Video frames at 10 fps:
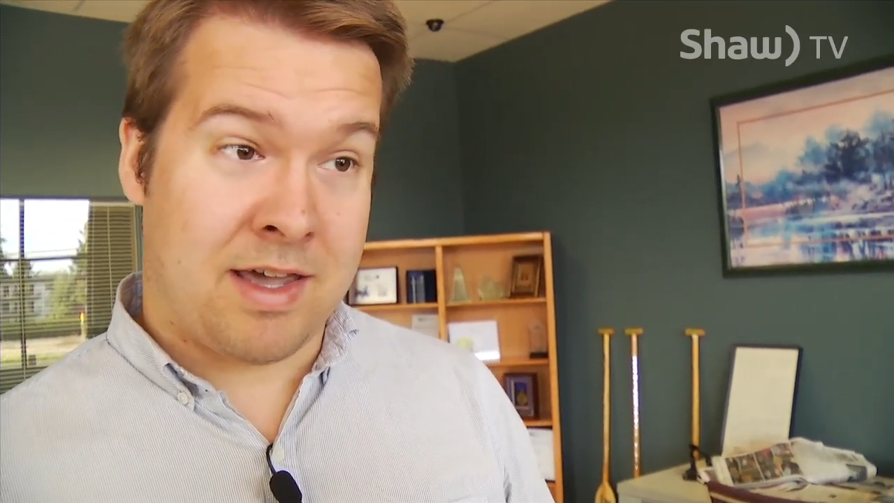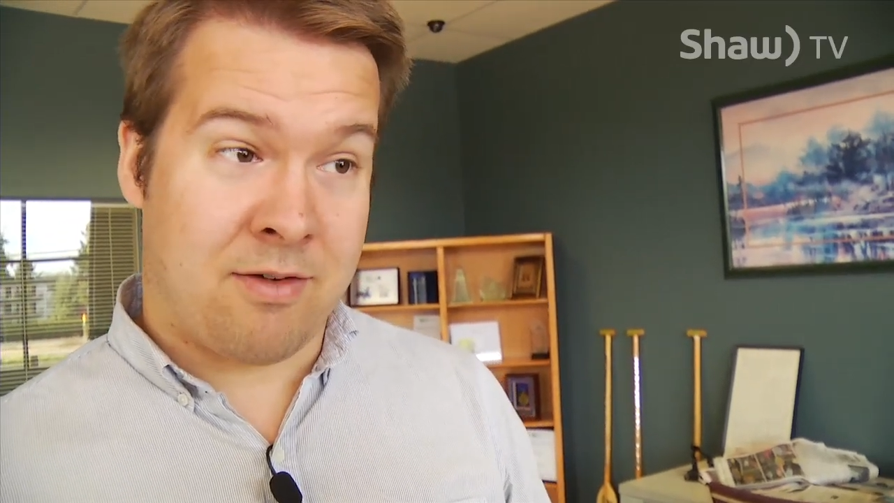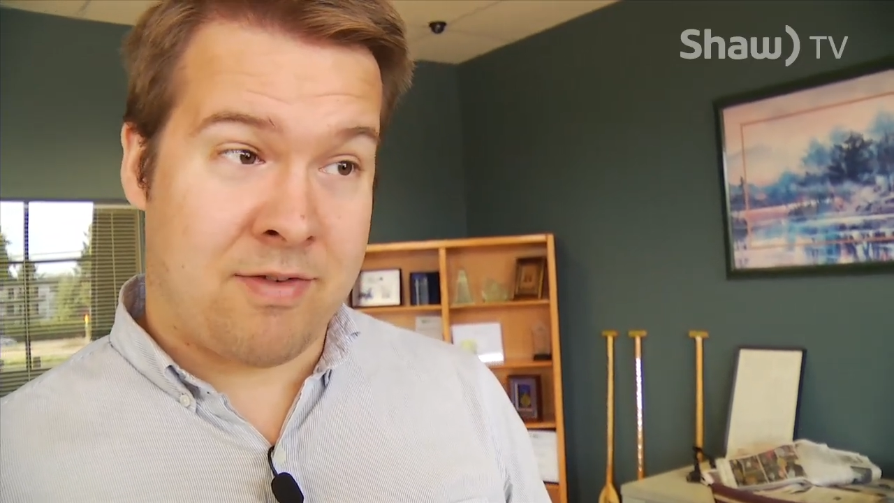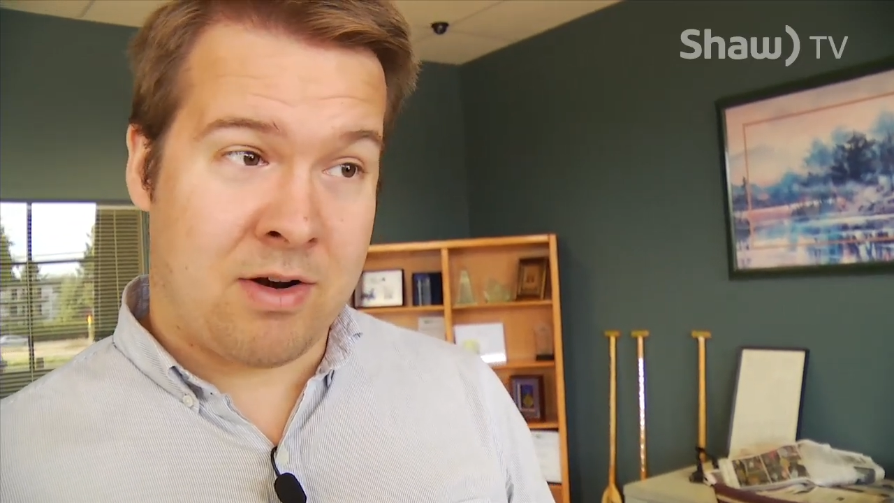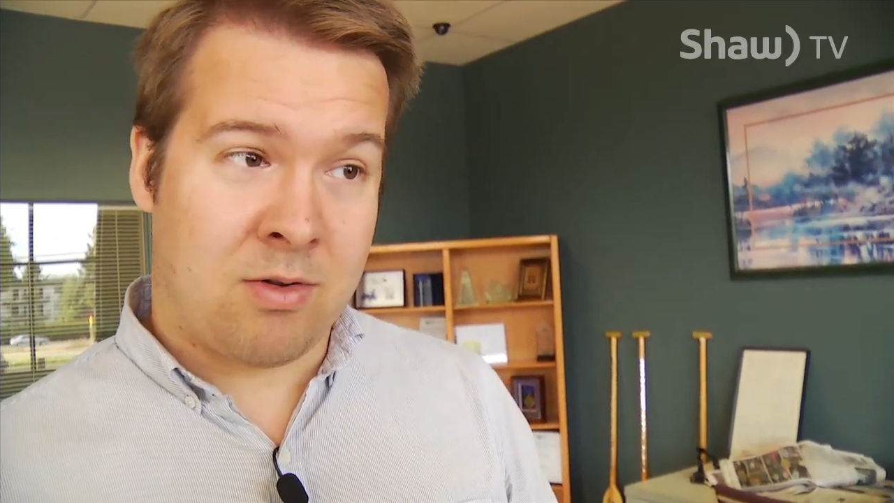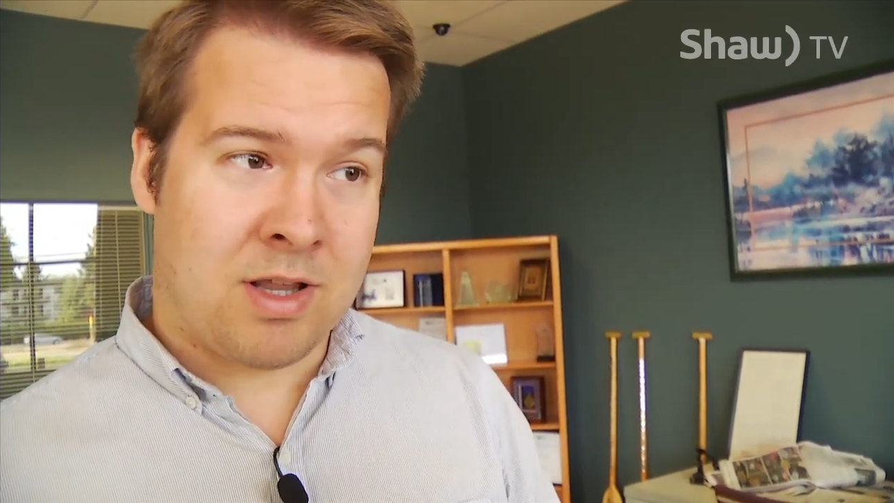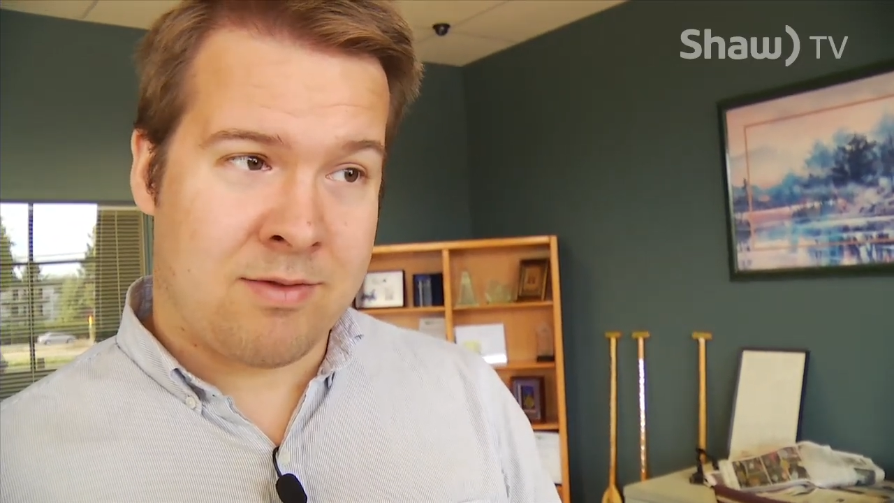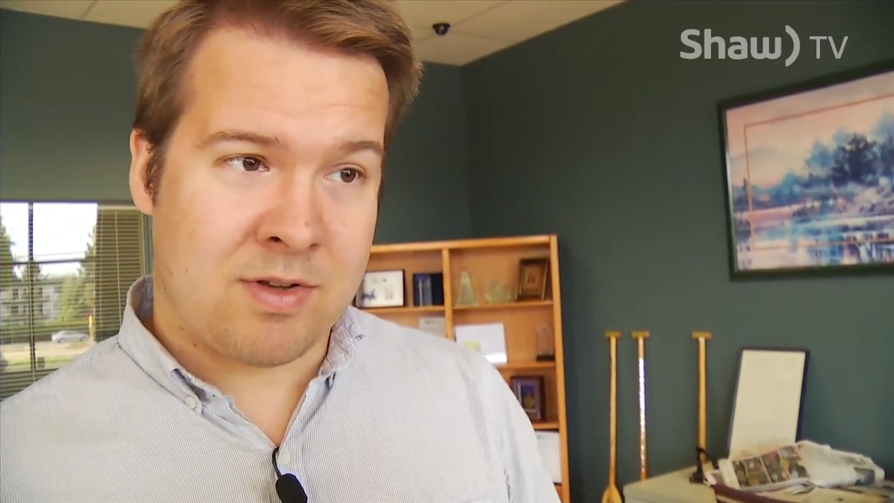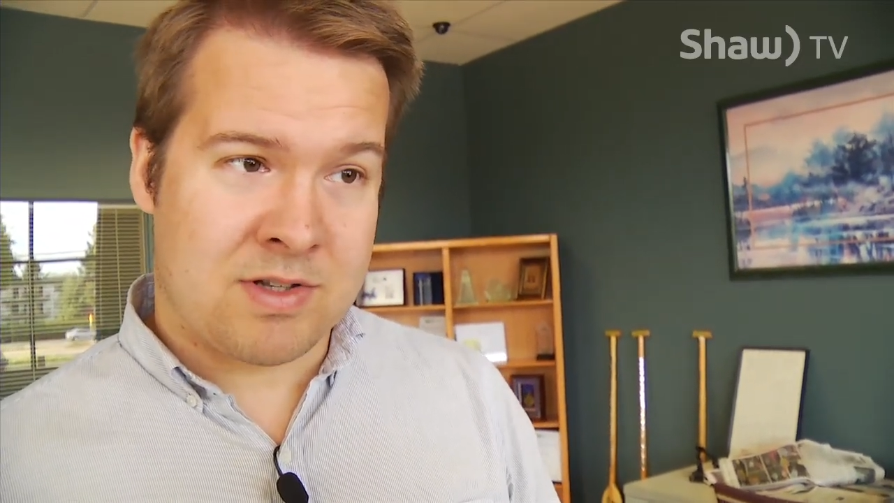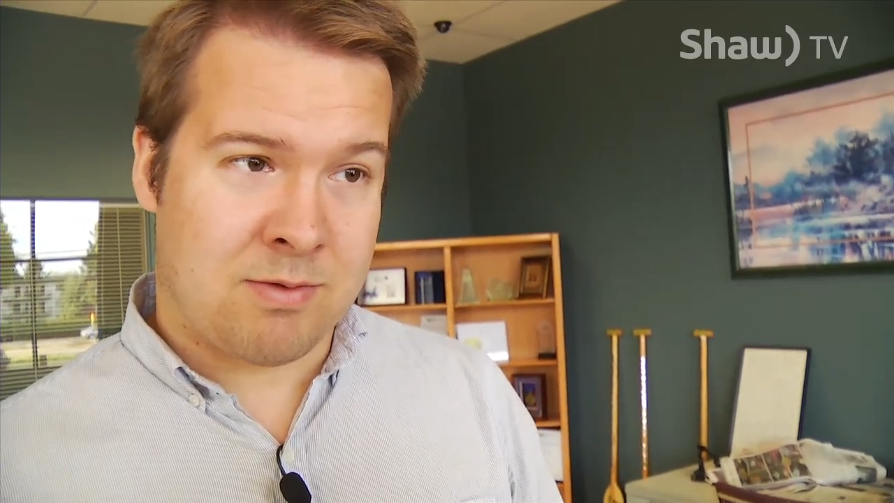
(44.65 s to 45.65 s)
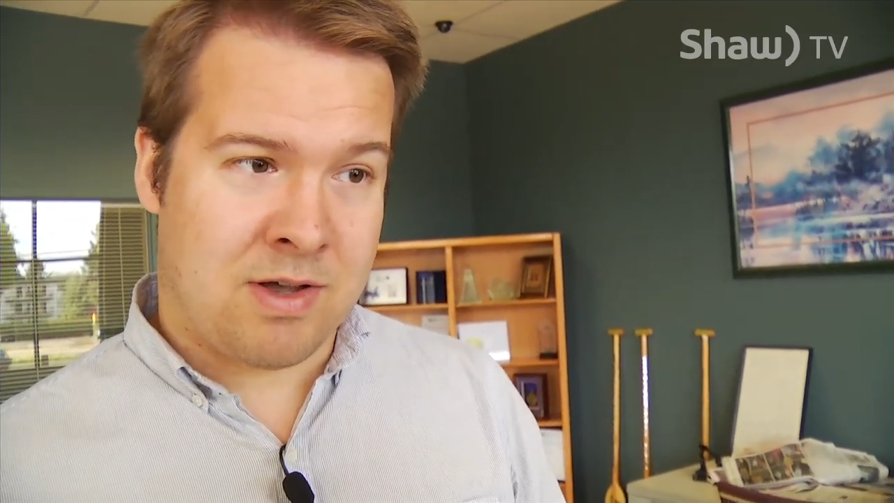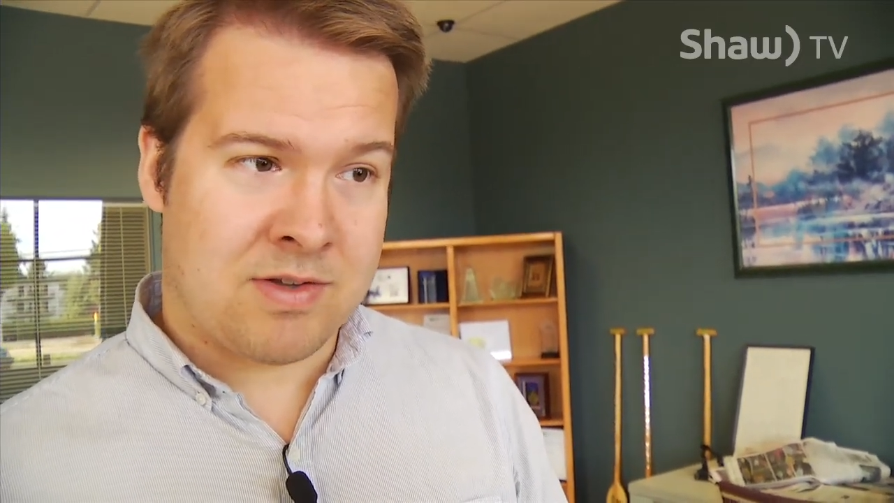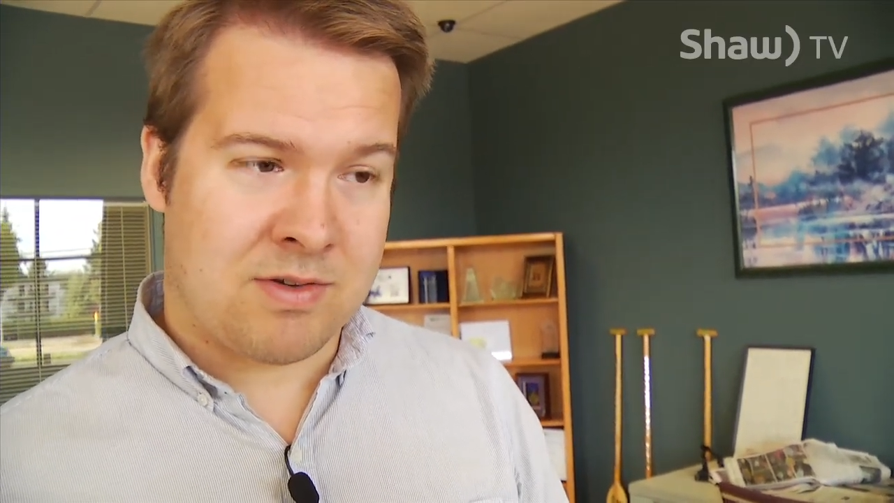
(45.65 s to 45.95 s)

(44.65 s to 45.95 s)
at a federal level as well.